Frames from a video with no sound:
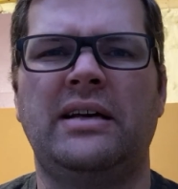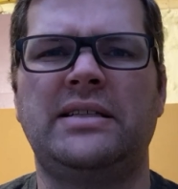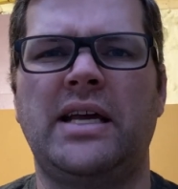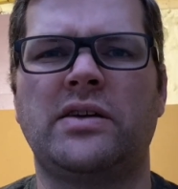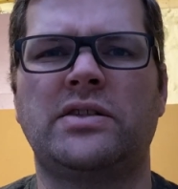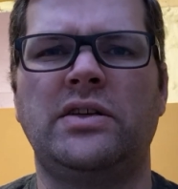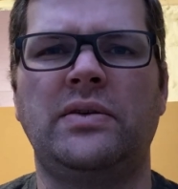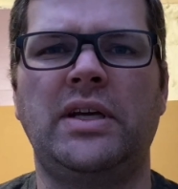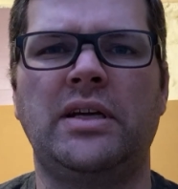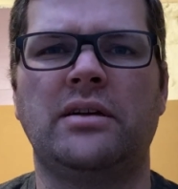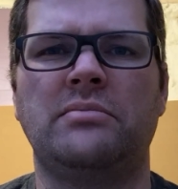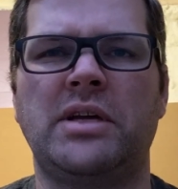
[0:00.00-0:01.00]
day or two
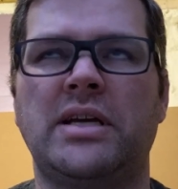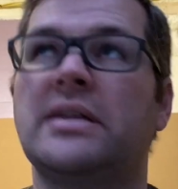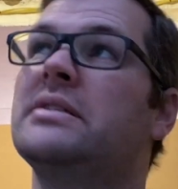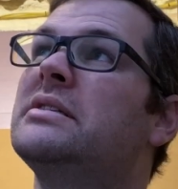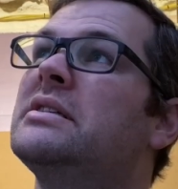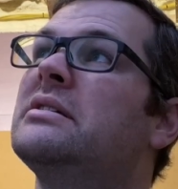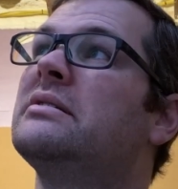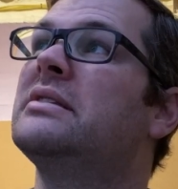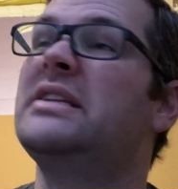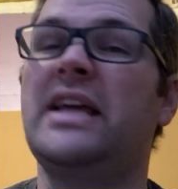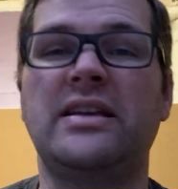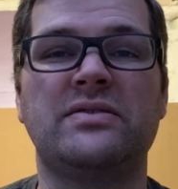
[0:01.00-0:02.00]
here because
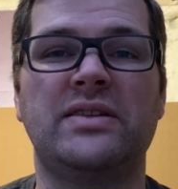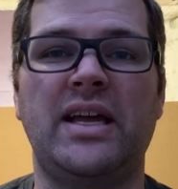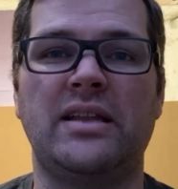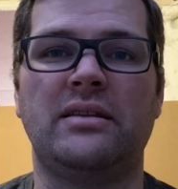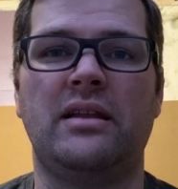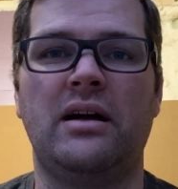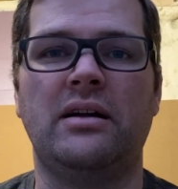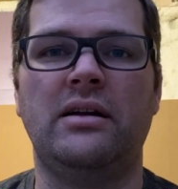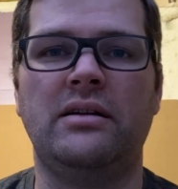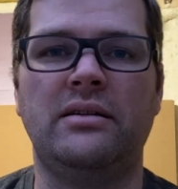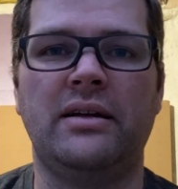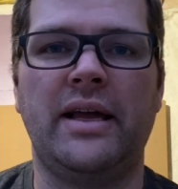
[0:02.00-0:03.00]
the days are getting
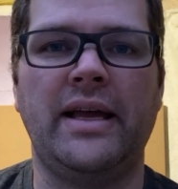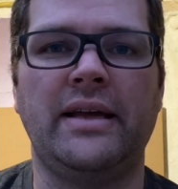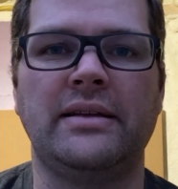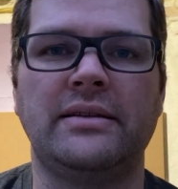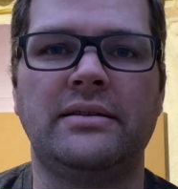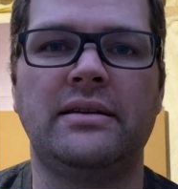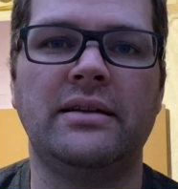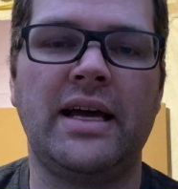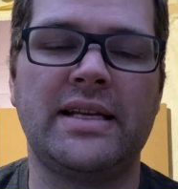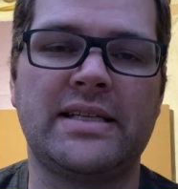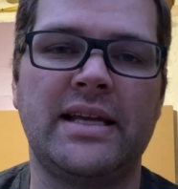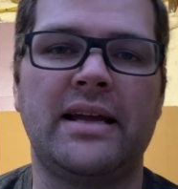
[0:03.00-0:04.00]
longer and the
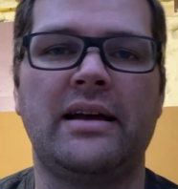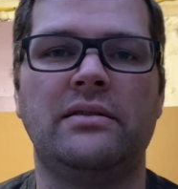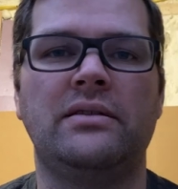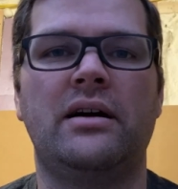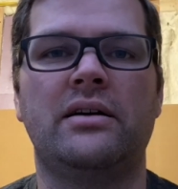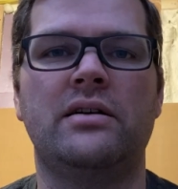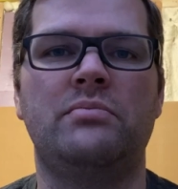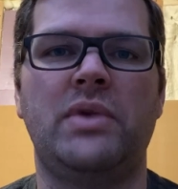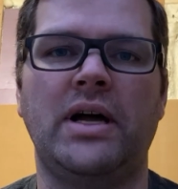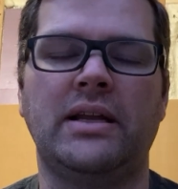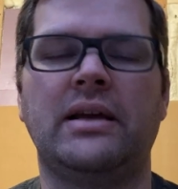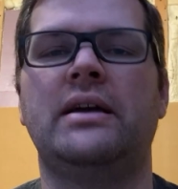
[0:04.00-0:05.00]
light is staying out longer, but